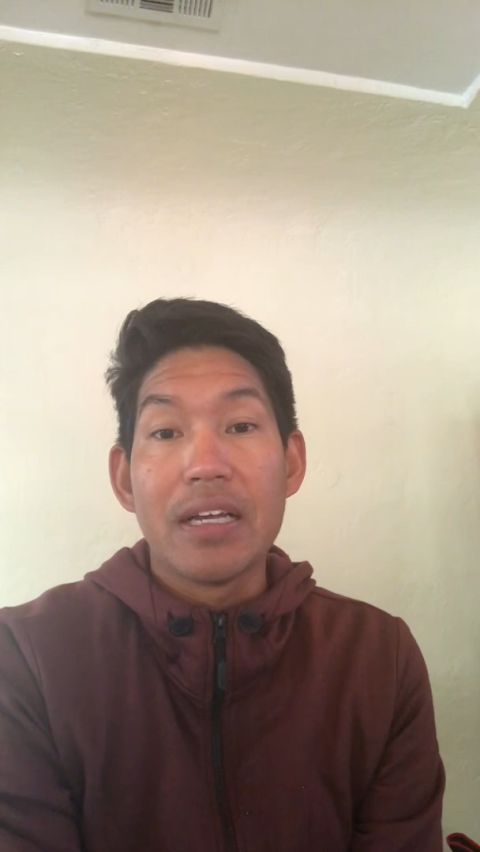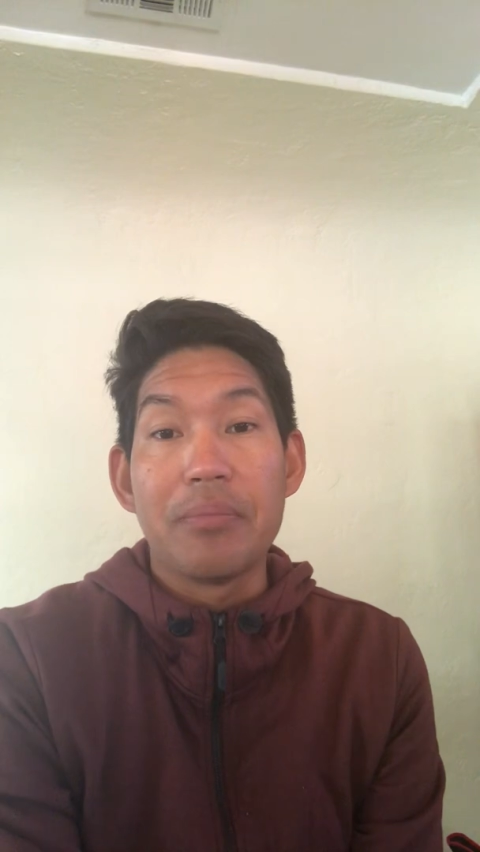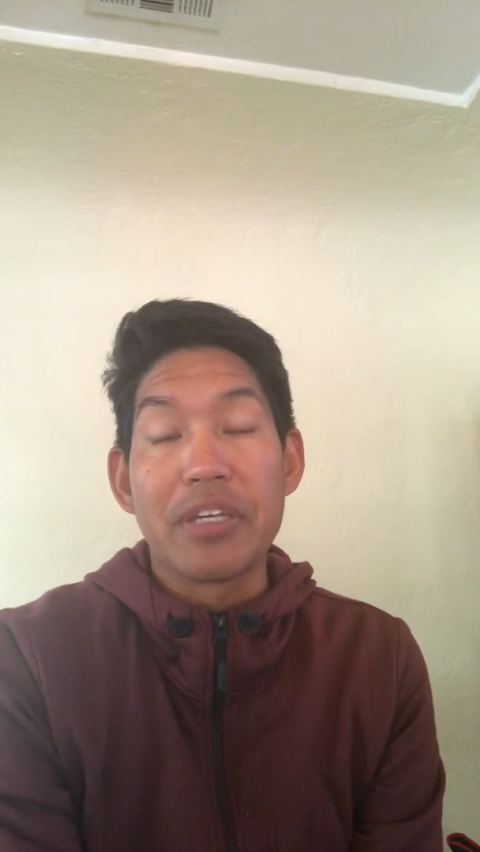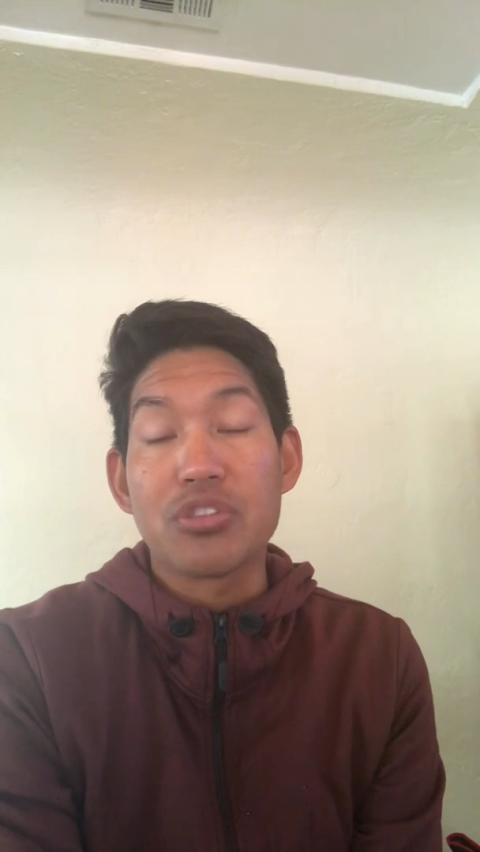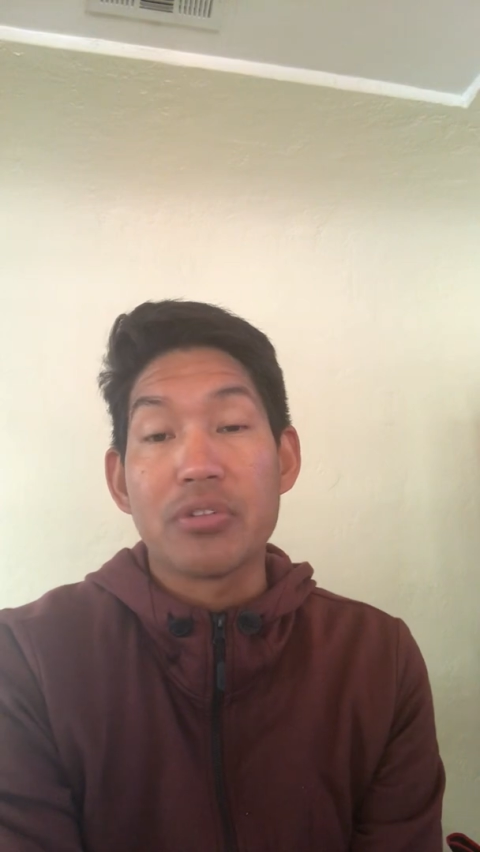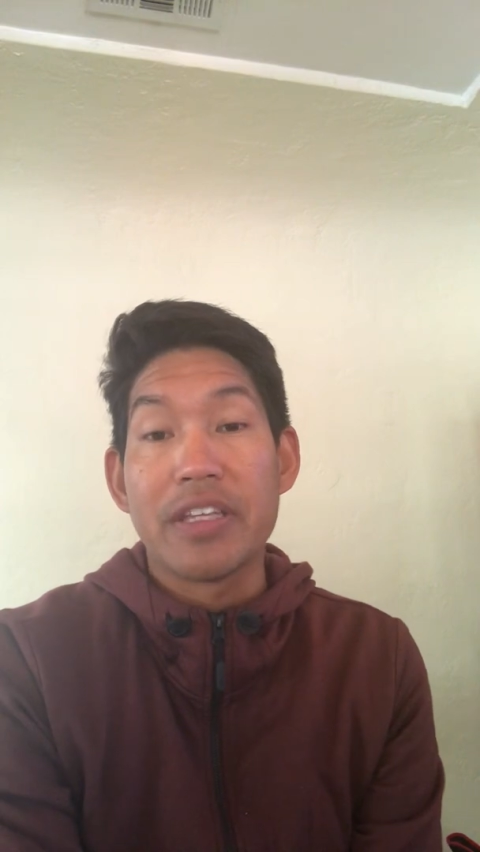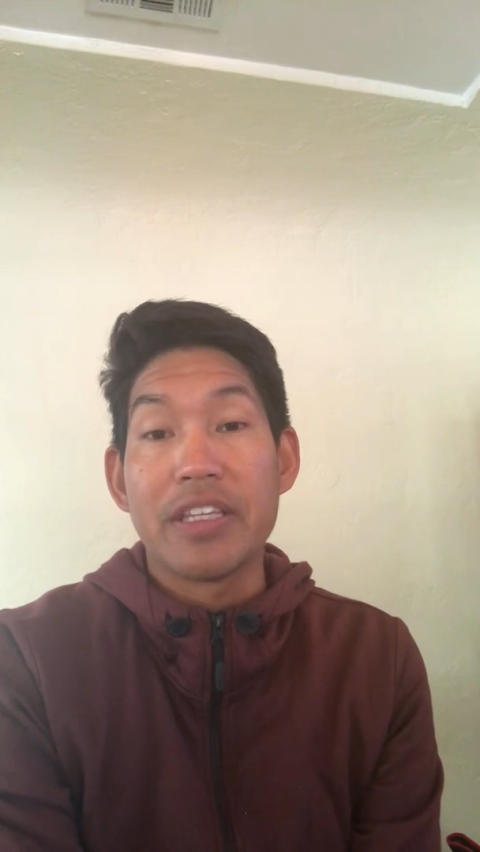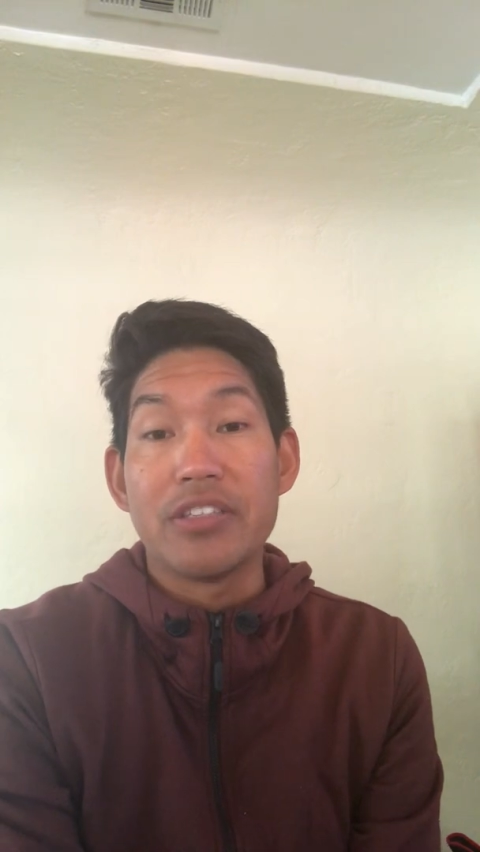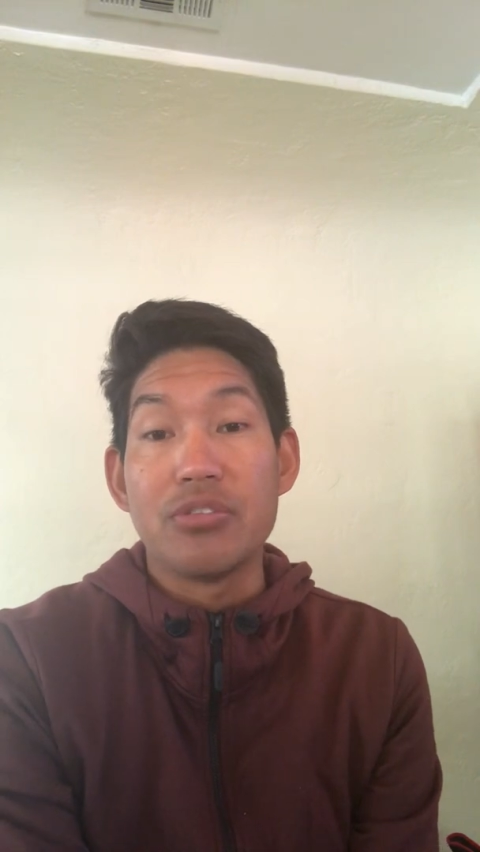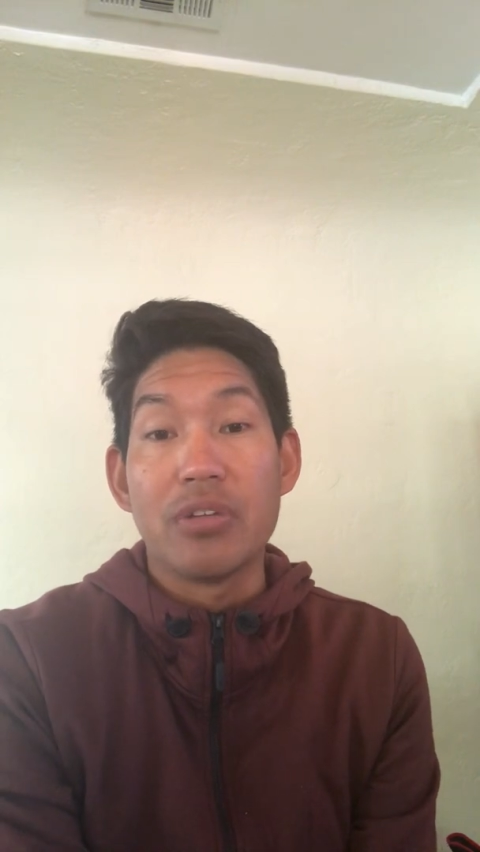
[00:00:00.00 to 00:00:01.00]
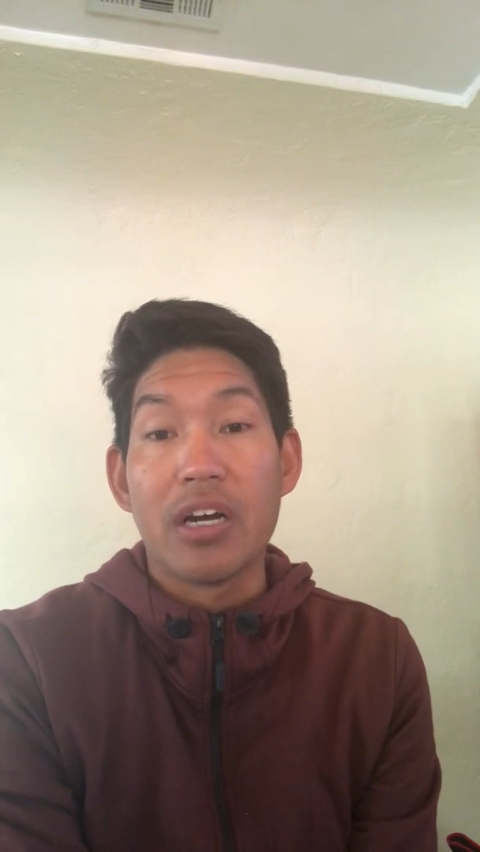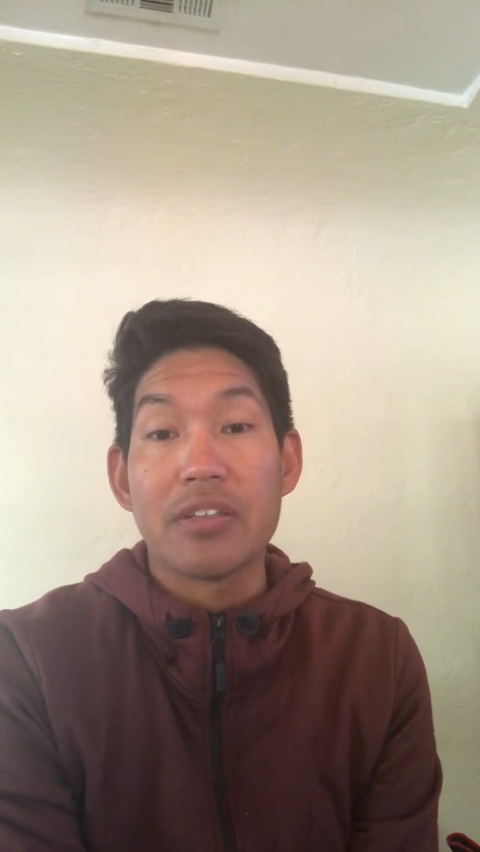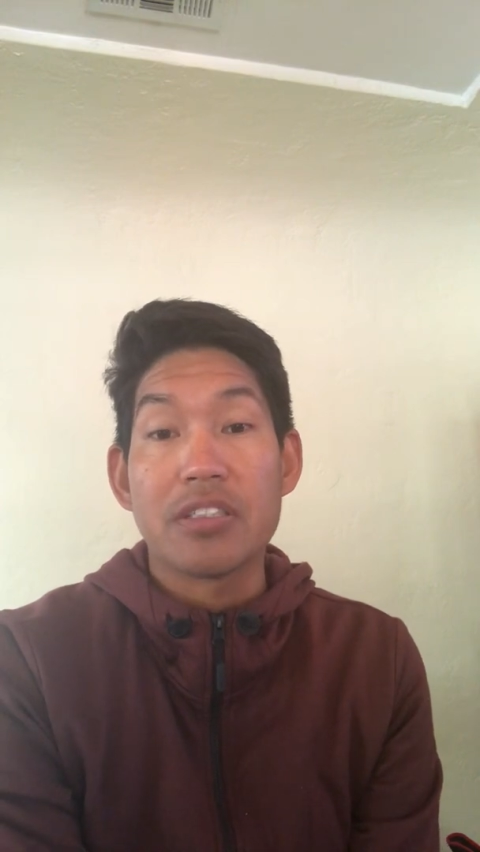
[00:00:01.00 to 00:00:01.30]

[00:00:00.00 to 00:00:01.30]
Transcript: Make sure that they do not